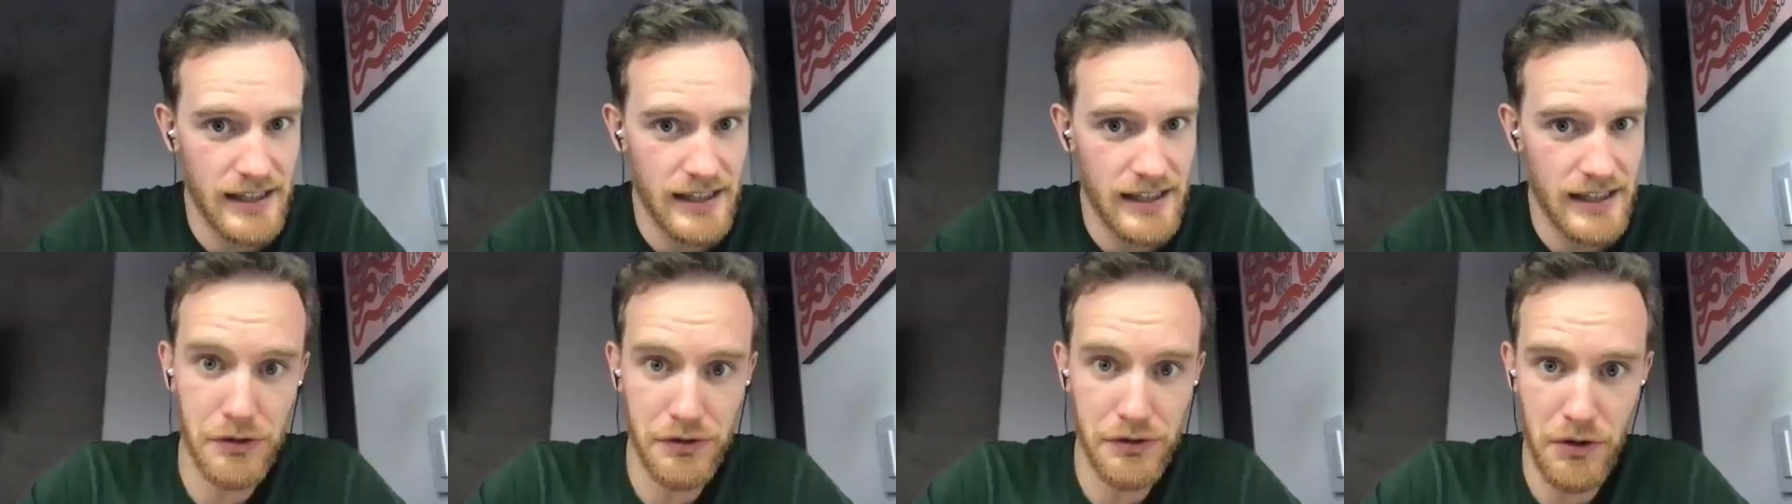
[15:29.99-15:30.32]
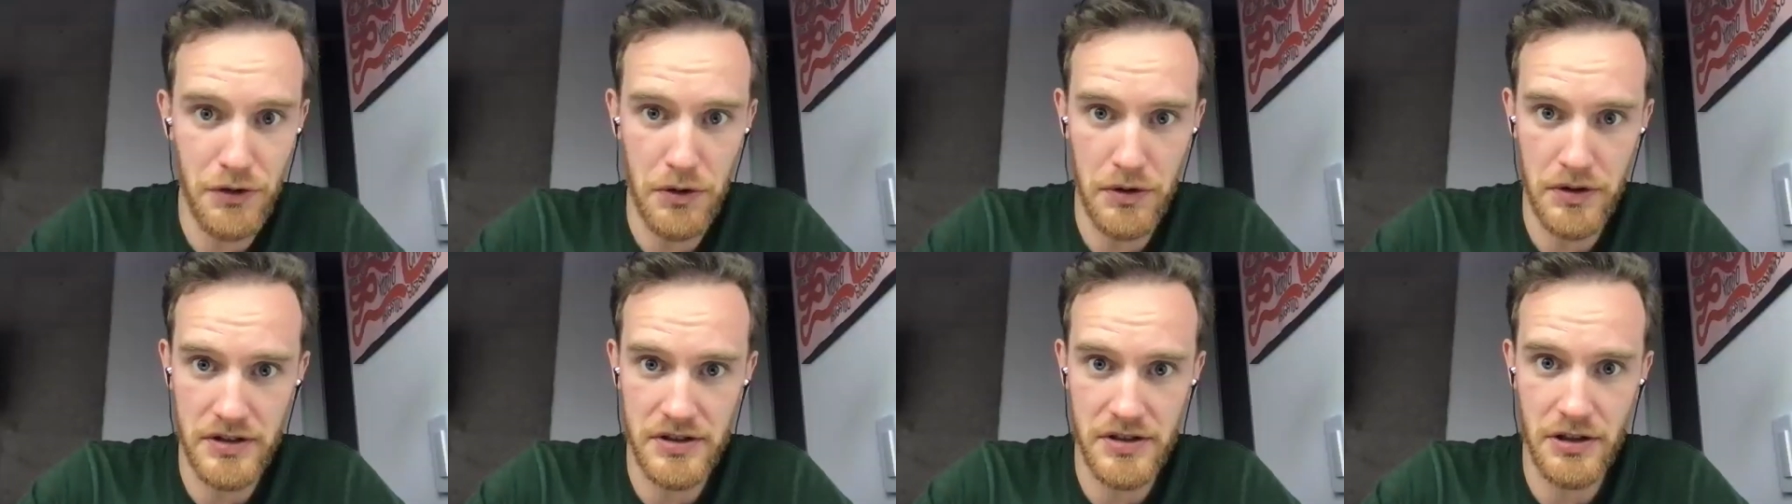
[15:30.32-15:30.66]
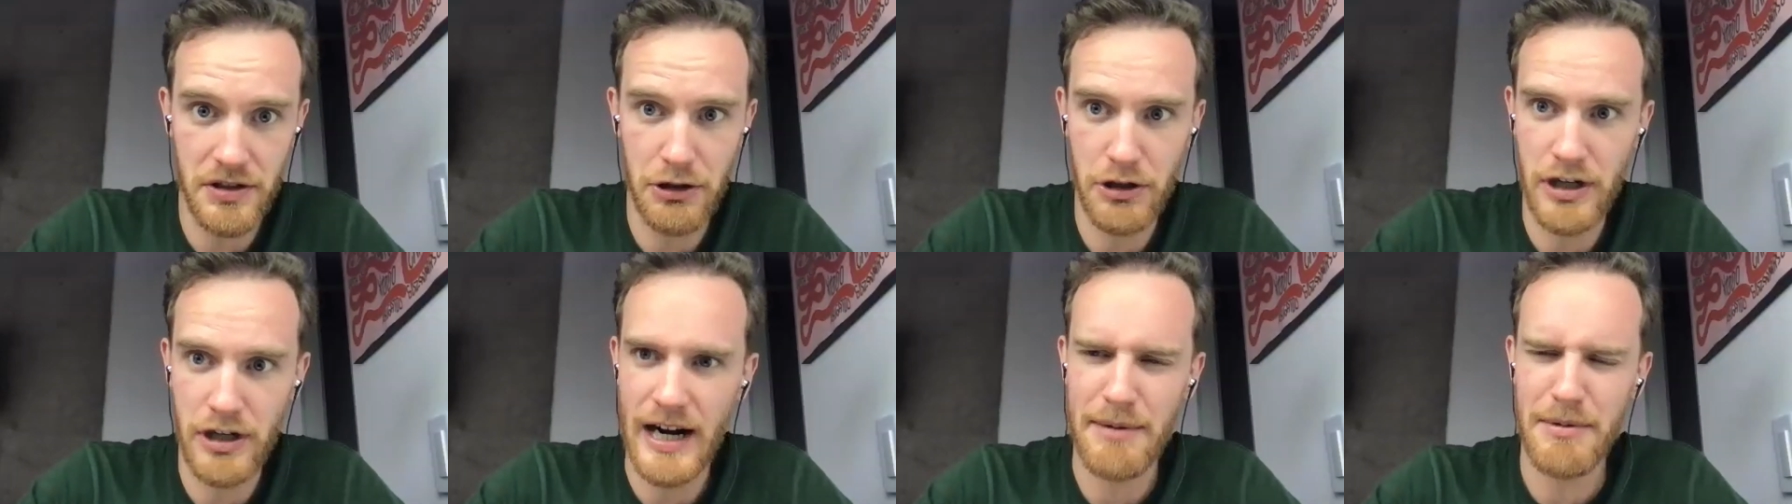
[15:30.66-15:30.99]
they also
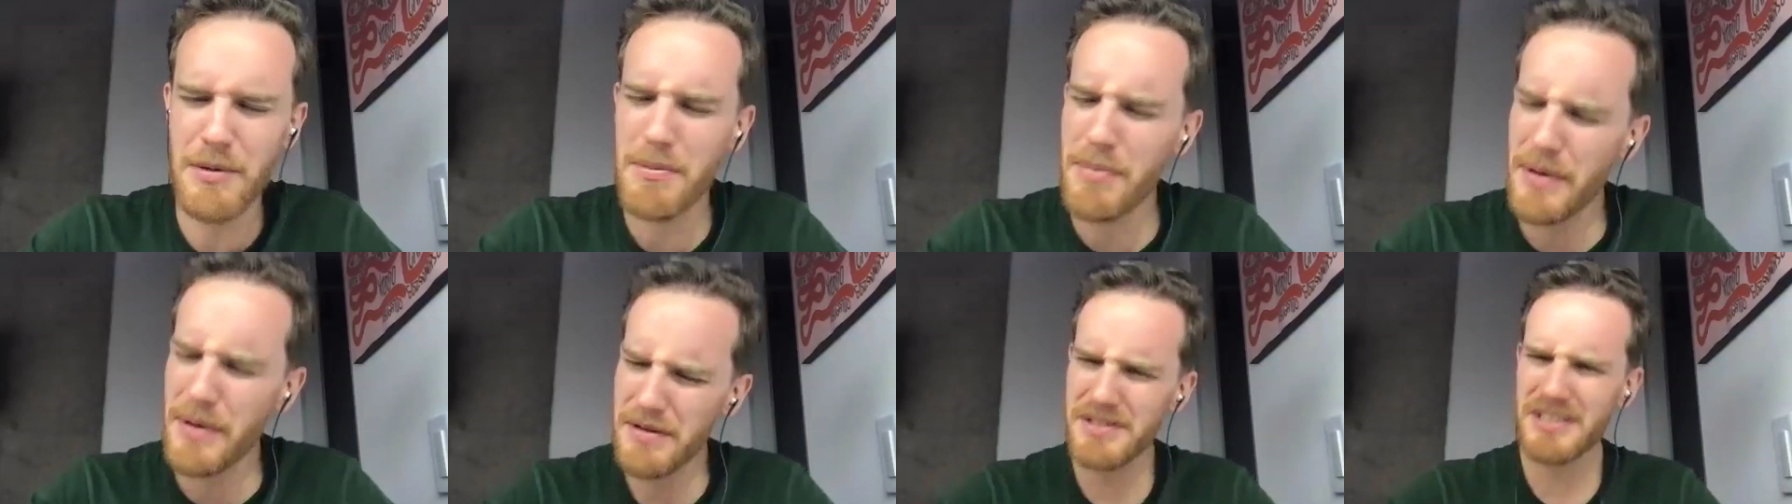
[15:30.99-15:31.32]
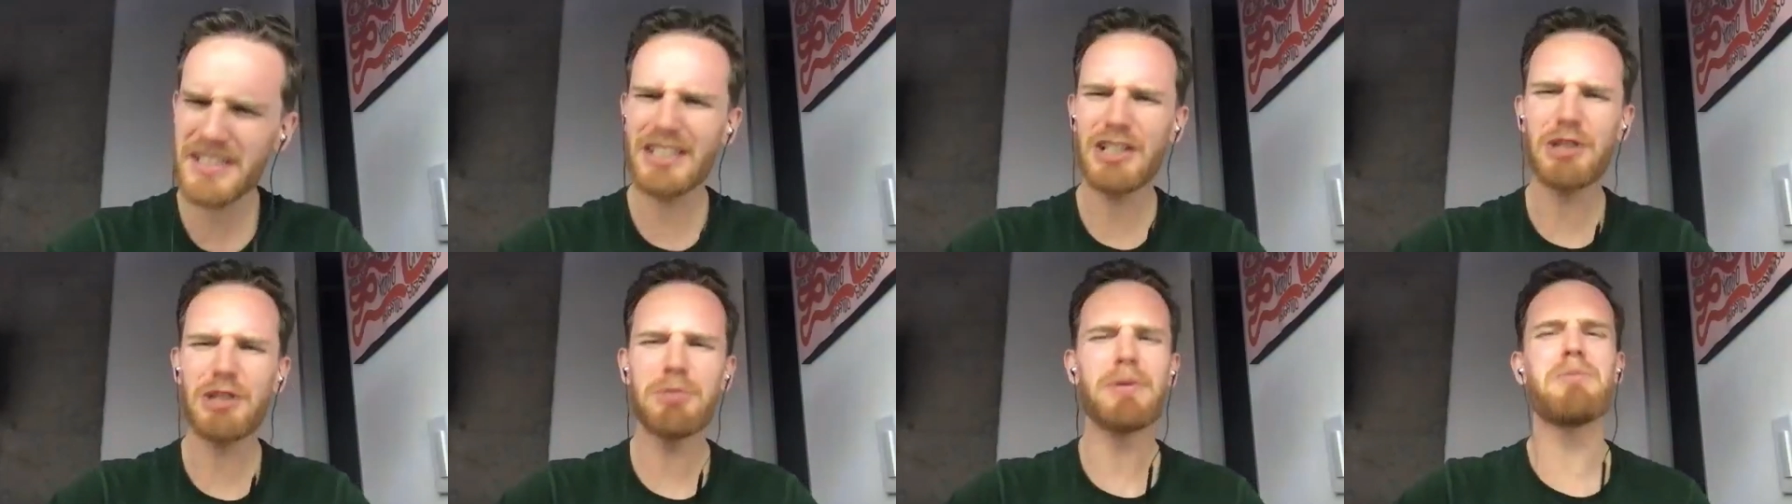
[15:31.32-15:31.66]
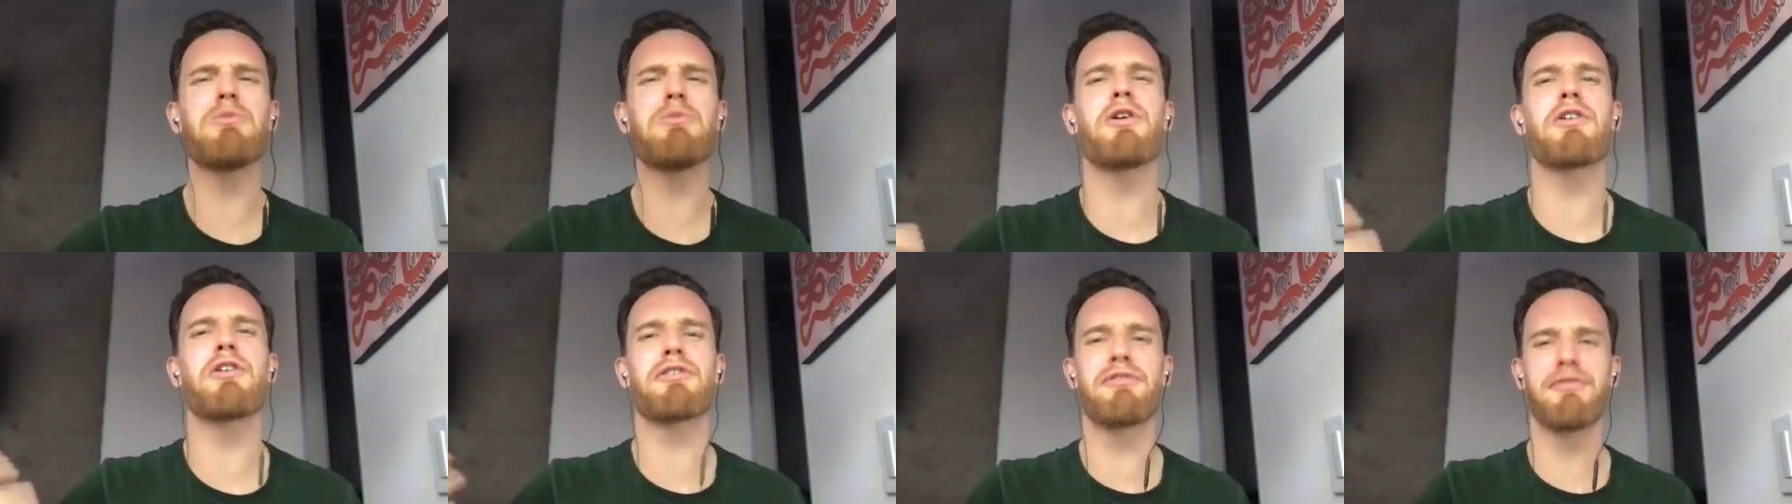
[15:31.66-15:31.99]
focused on grammar, but it was a
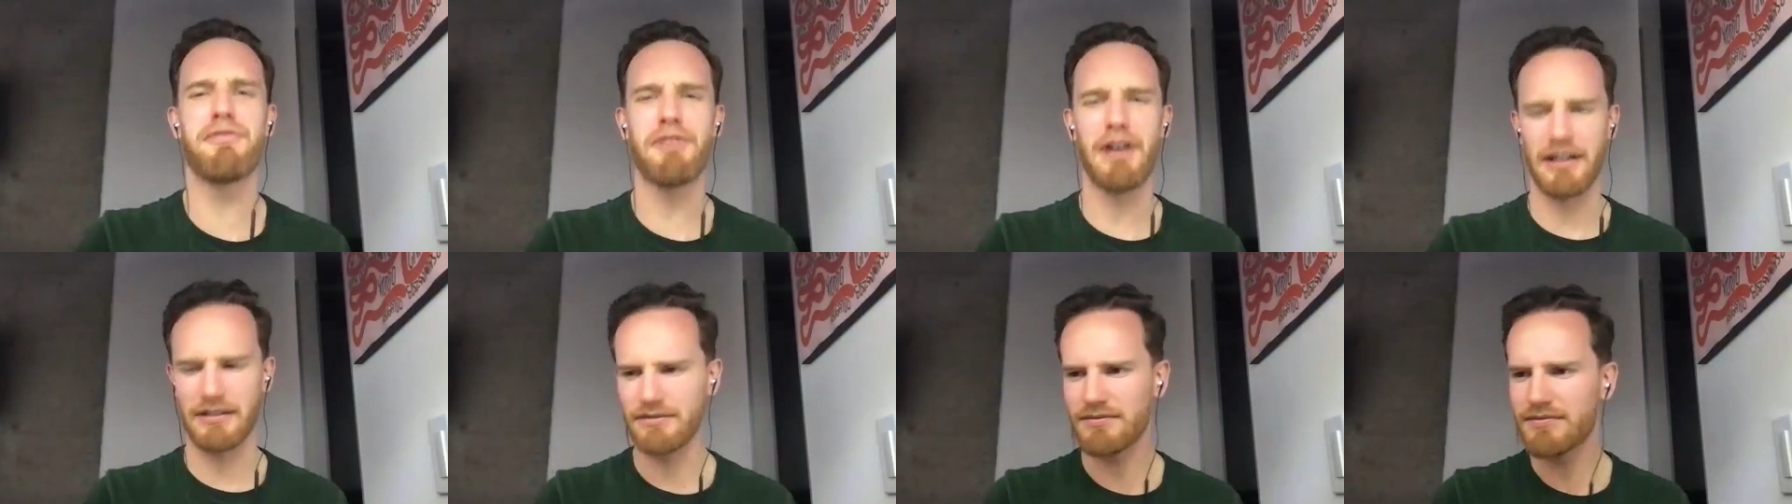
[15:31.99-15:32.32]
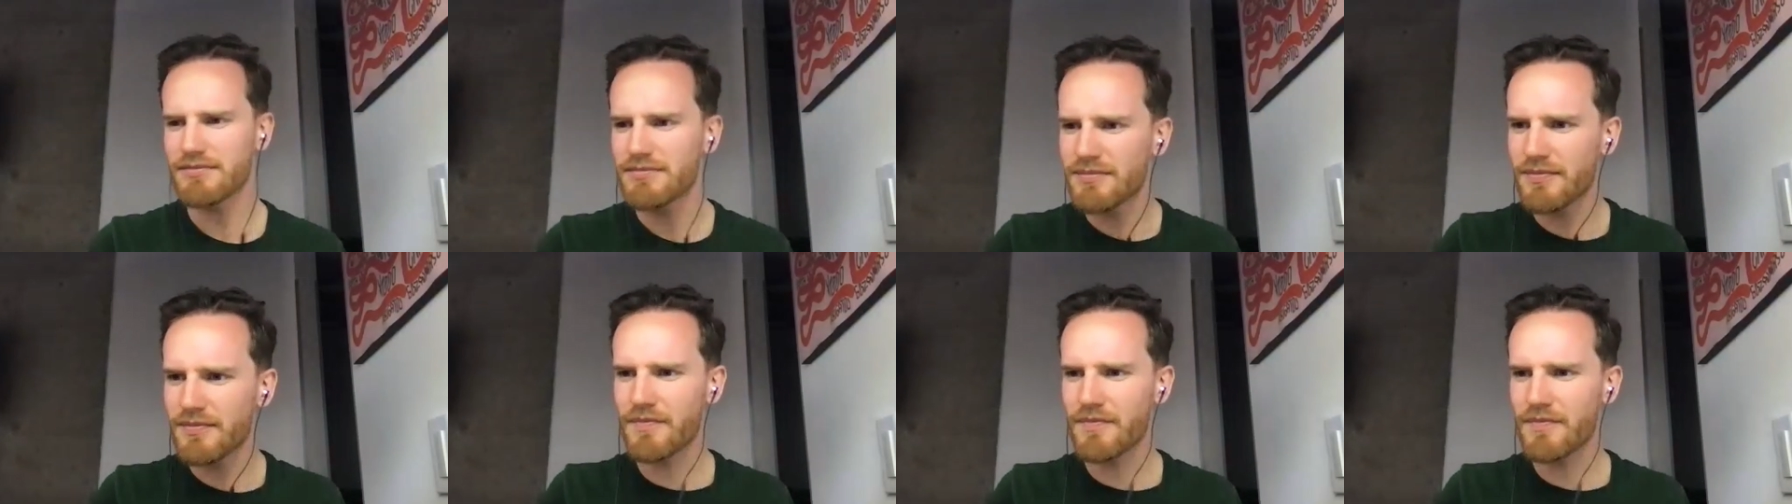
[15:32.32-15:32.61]
little bit more fun.